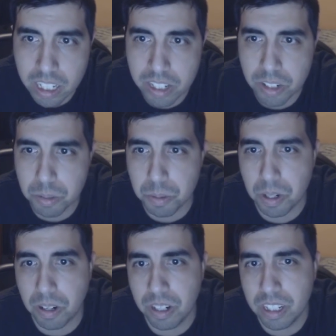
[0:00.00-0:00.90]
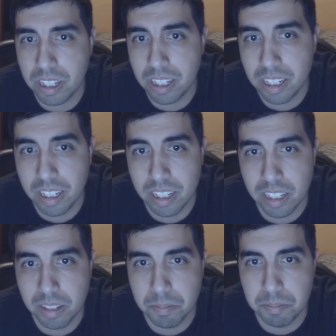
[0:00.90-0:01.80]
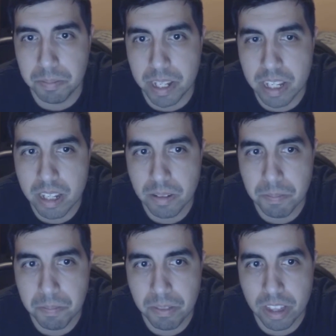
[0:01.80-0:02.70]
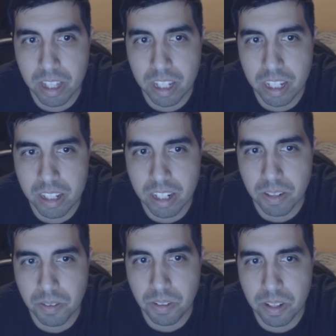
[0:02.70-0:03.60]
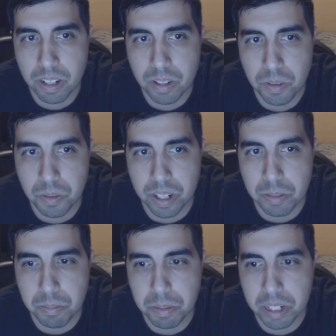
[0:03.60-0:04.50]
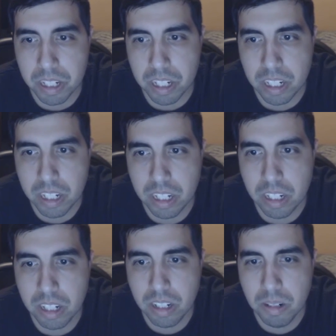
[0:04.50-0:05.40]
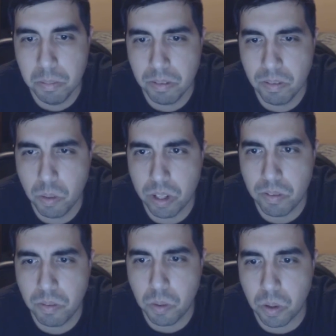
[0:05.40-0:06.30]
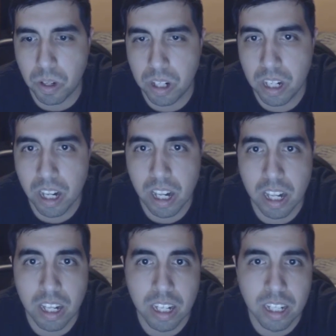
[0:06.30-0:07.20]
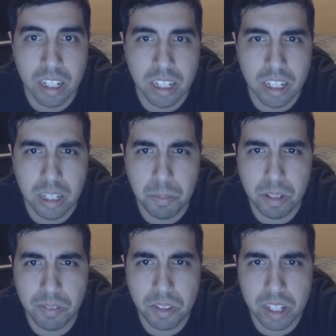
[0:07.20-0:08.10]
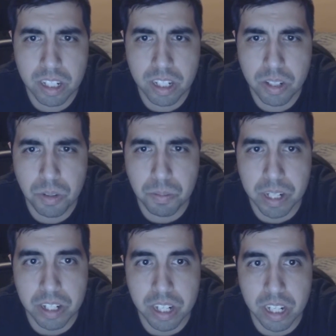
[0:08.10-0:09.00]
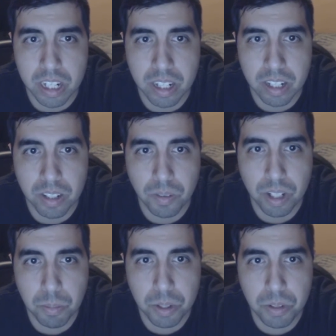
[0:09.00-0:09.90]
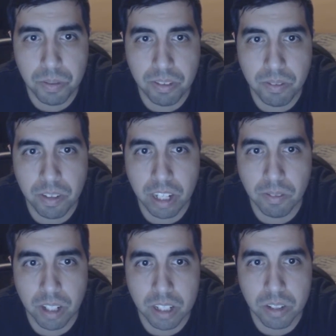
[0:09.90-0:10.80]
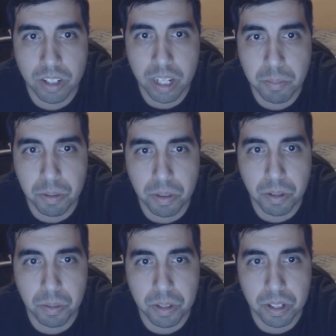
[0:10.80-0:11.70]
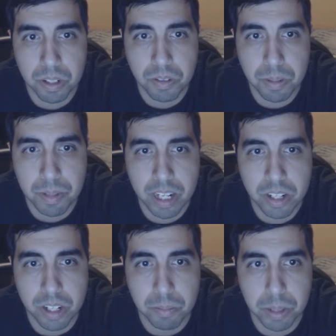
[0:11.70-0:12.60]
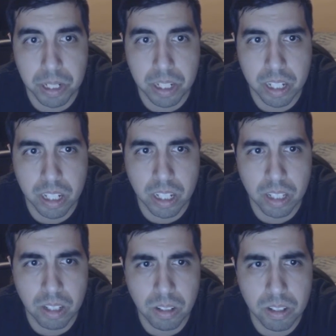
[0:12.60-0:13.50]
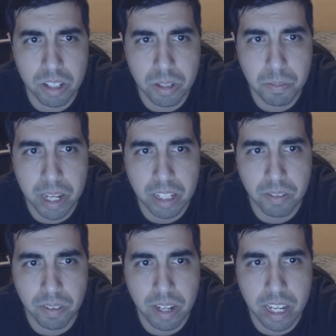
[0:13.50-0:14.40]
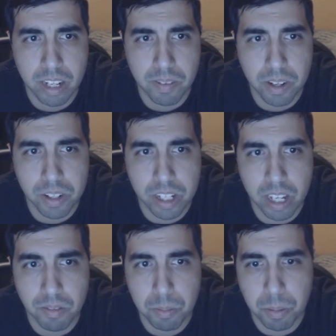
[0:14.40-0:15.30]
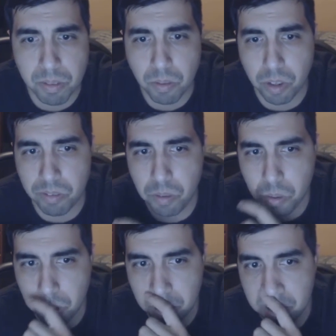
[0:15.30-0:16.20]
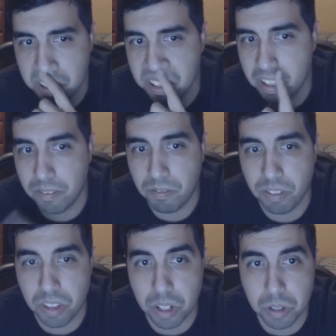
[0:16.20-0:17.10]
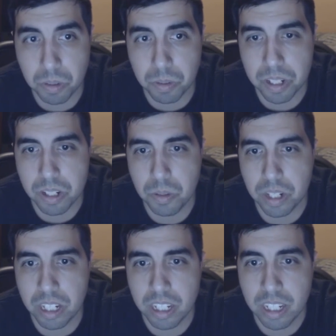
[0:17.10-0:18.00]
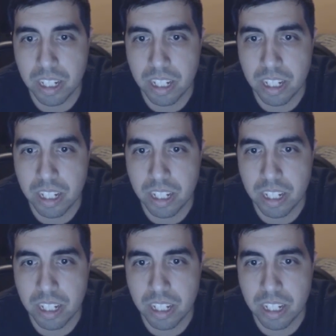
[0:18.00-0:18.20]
And you, Buhara. Me? He's not really the new one, but number forty-four. I believe you sensed the two, Menchi. When number two fifty-five lost her temper, there was extreme tension, but the largest mass of negative energy came from number forty-four. Oh, Hisoka.